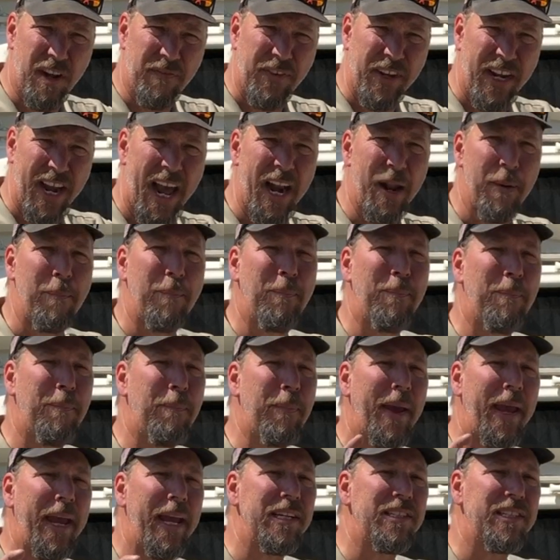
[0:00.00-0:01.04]
you gotta
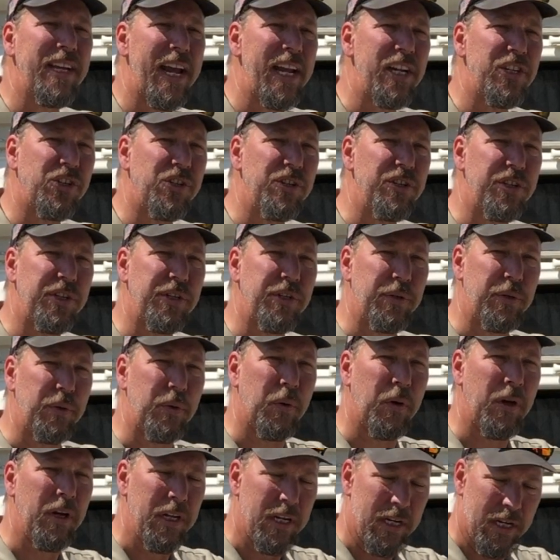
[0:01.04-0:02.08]
pay attention to.
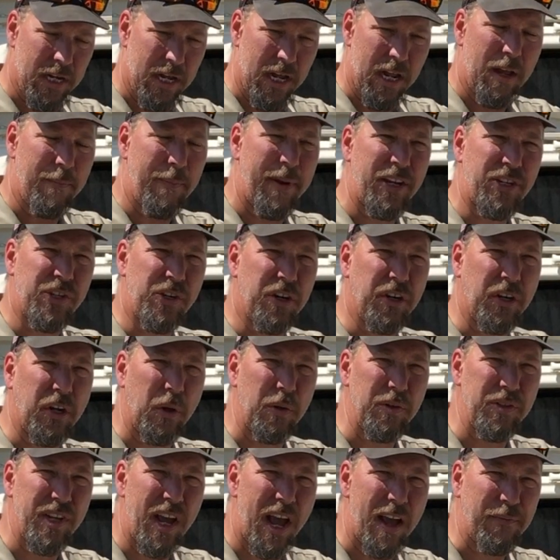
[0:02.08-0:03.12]
Make sure it
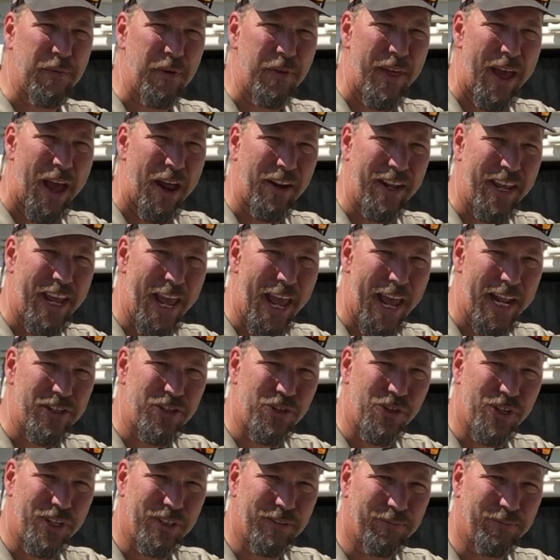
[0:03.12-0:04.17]
goes off without a hitch.